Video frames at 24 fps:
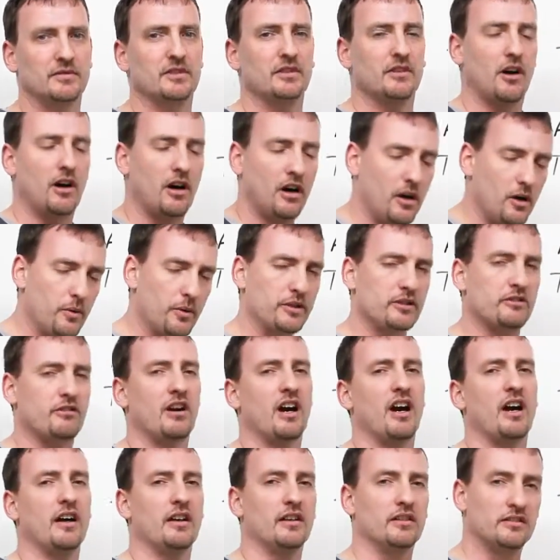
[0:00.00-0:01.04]
Always
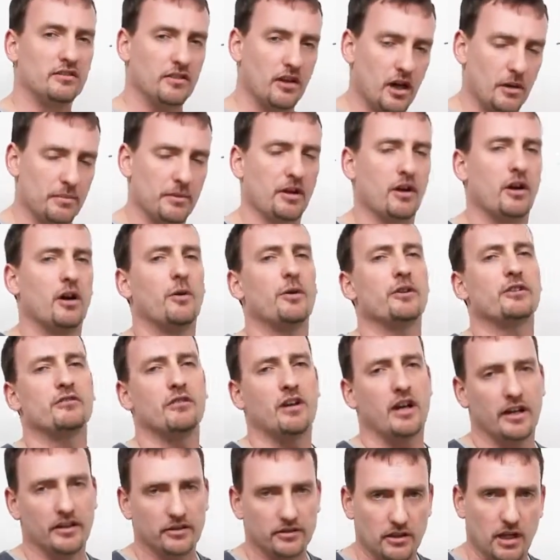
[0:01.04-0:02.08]
crying, stopping, always
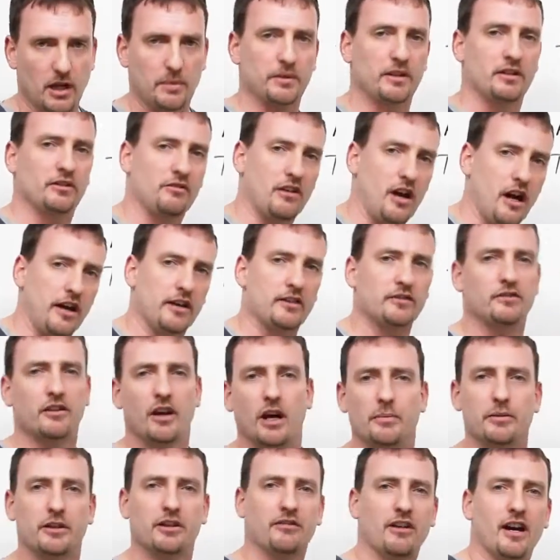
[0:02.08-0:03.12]
crying, stopping, crying,
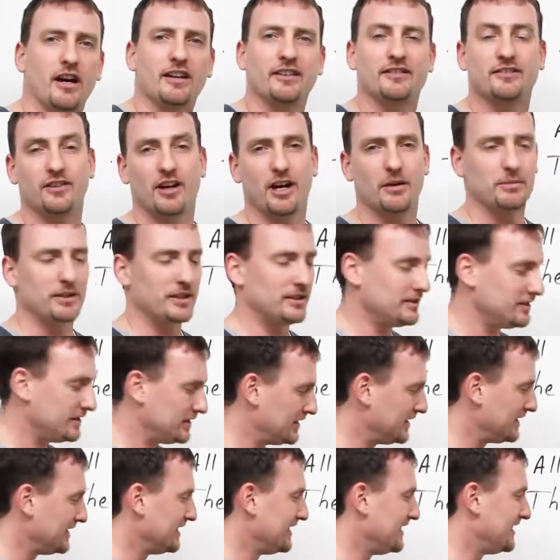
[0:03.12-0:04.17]
stopping, crying, stopping.
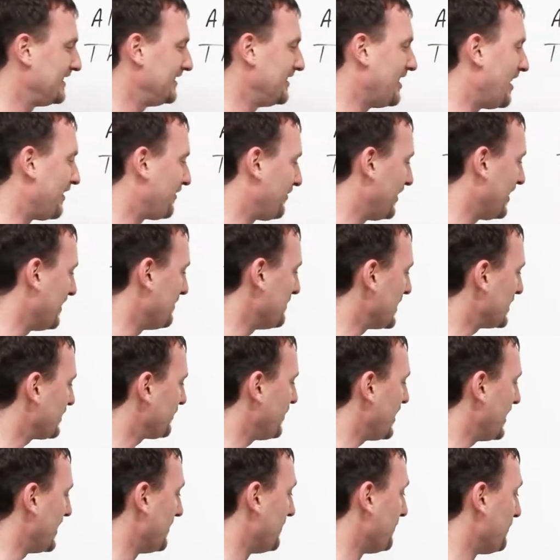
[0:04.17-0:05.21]
Not very much
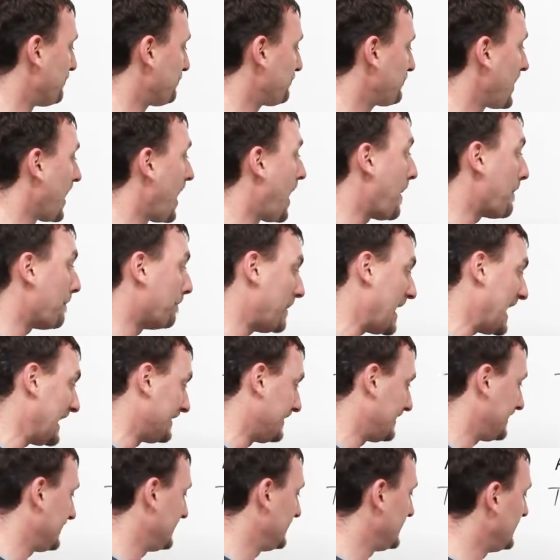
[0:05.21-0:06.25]
fun.
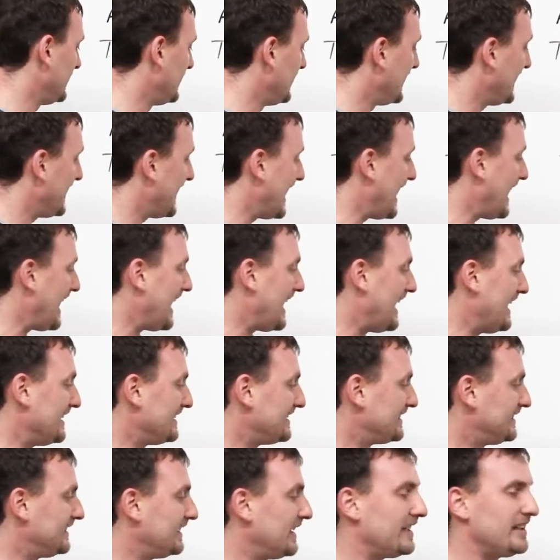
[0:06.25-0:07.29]
But I
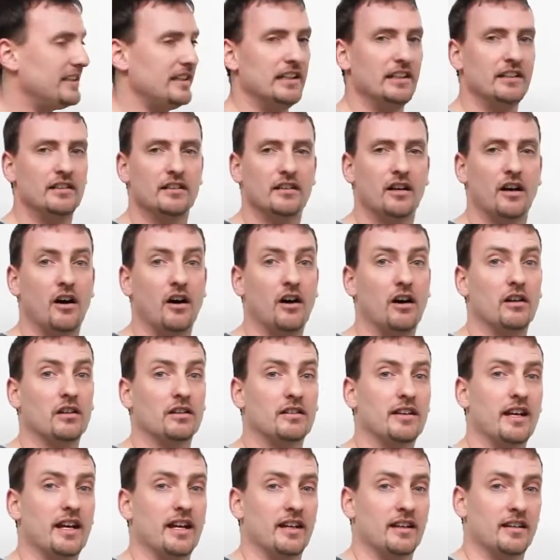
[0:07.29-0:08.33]
studied all
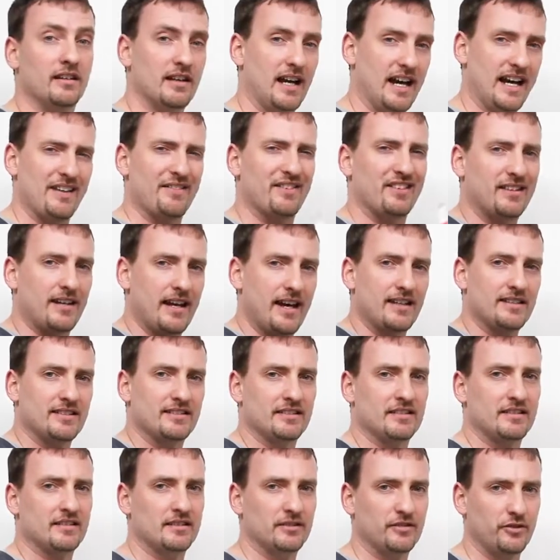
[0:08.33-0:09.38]
day. I have a test
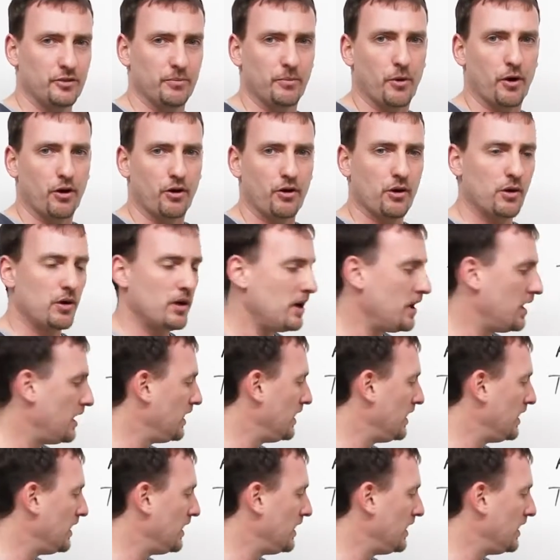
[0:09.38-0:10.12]
tomorrow.